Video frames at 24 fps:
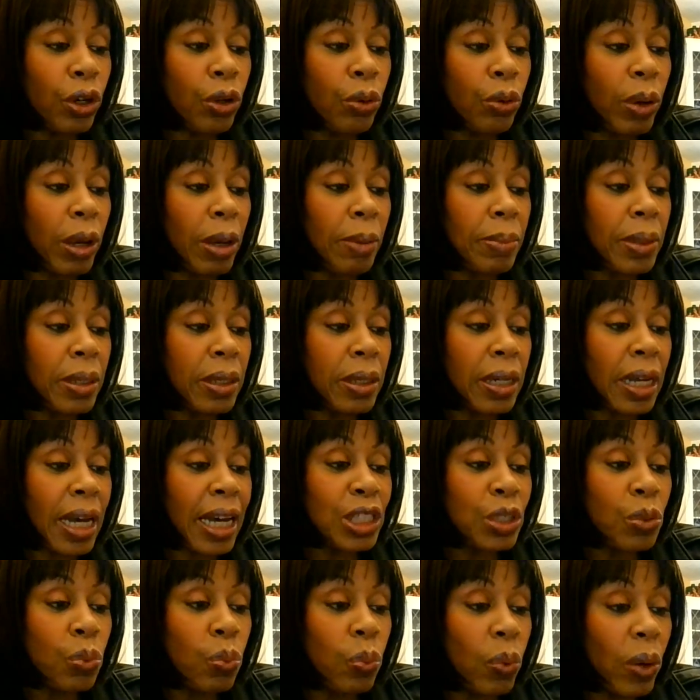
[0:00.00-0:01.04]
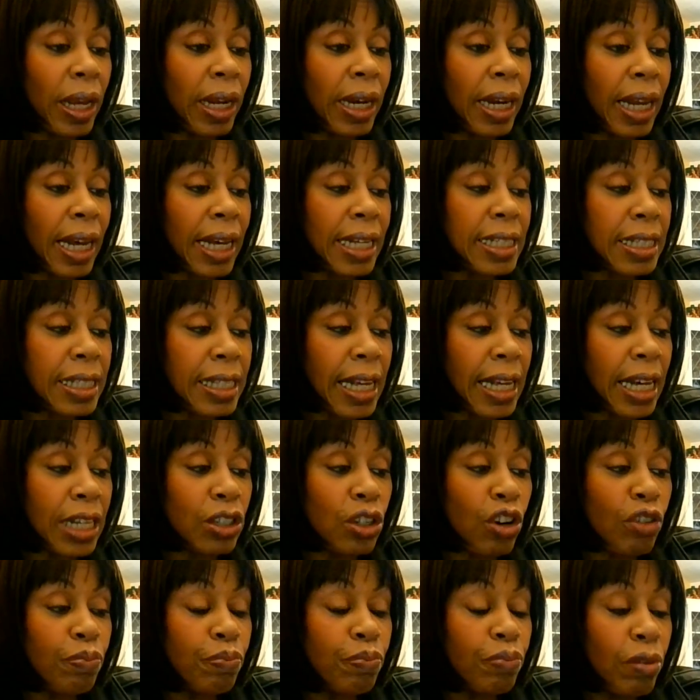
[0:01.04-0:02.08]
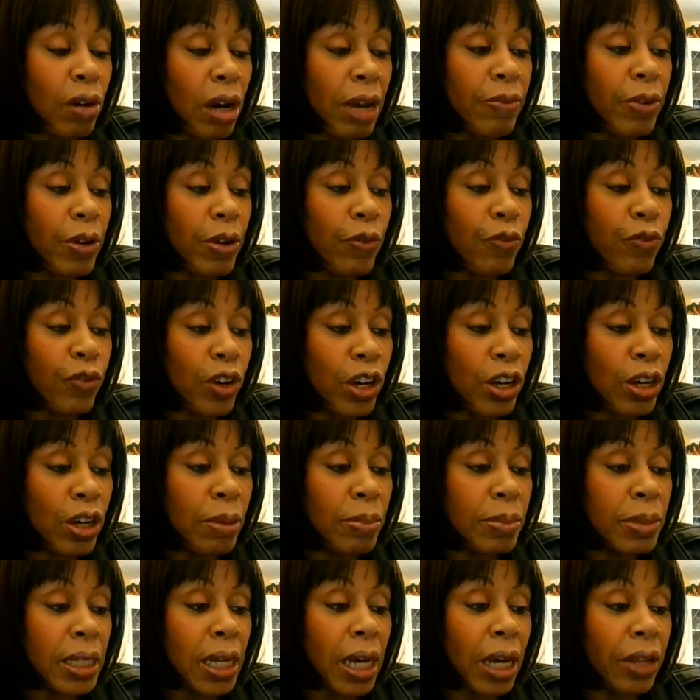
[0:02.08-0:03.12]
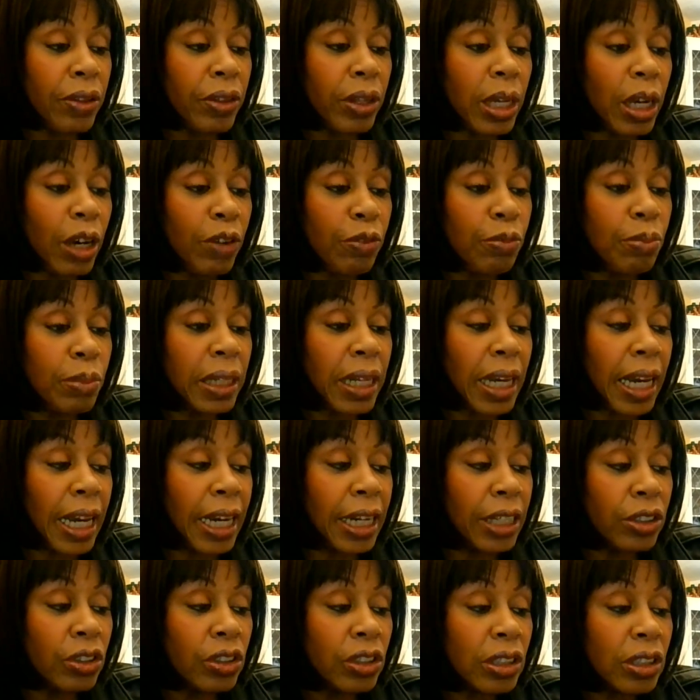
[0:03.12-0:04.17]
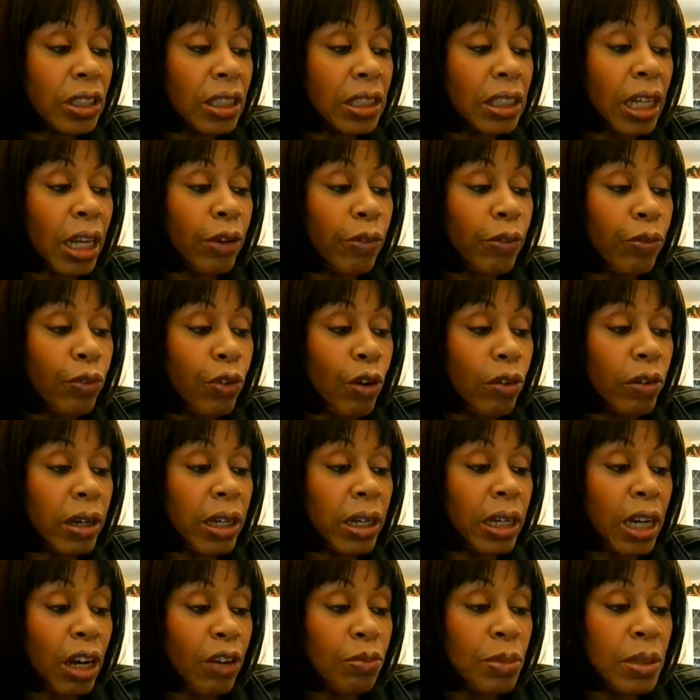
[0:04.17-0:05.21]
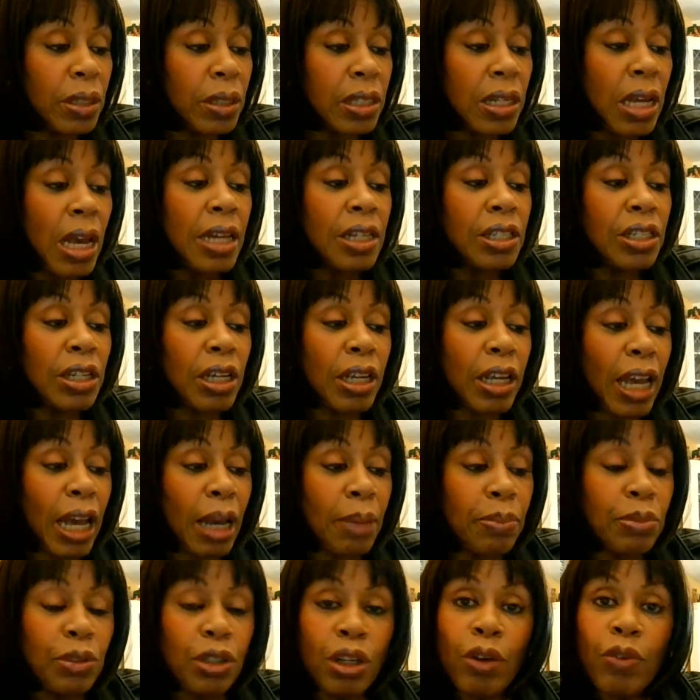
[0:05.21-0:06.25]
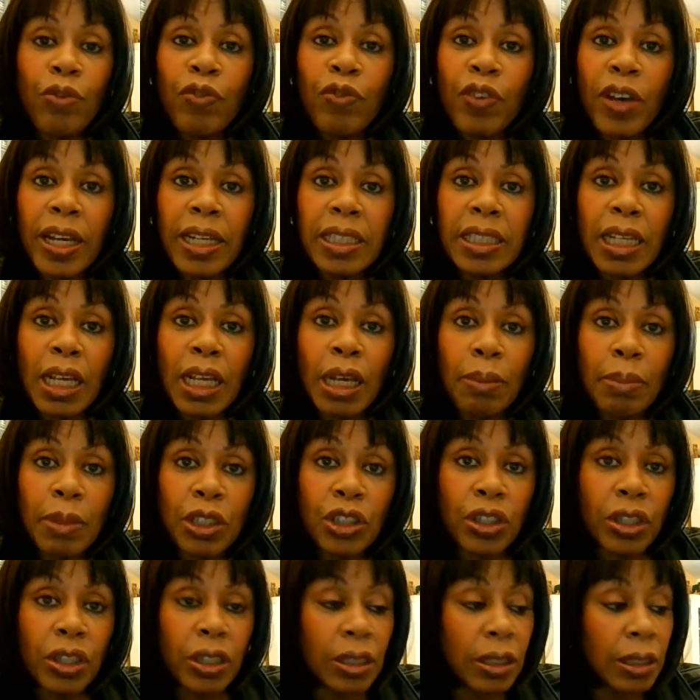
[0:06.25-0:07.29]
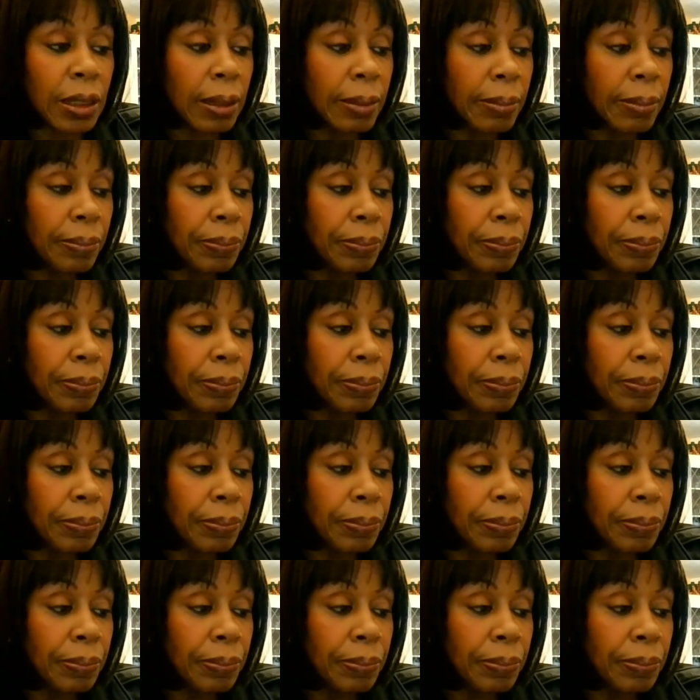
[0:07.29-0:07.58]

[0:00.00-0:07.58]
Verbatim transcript: equipment as well as that of private firms, other government agencies and foreign governments to capture face images.